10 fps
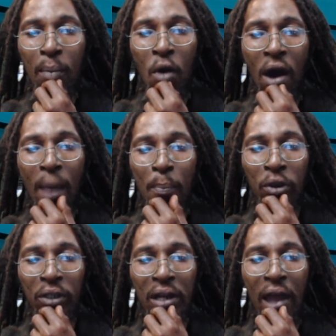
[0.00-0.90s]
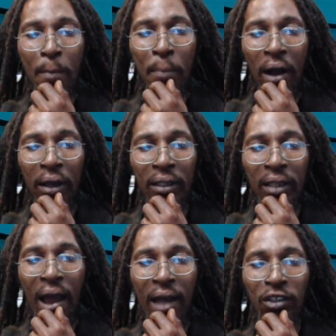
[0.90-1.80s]
The boy put in a
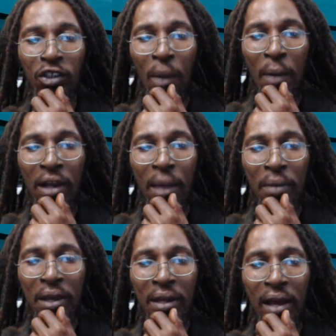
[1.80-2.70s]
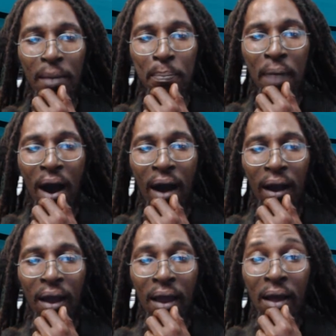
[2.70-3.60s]
pocket and some of them in the
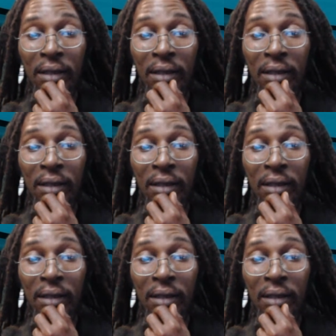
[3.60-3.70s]
bag.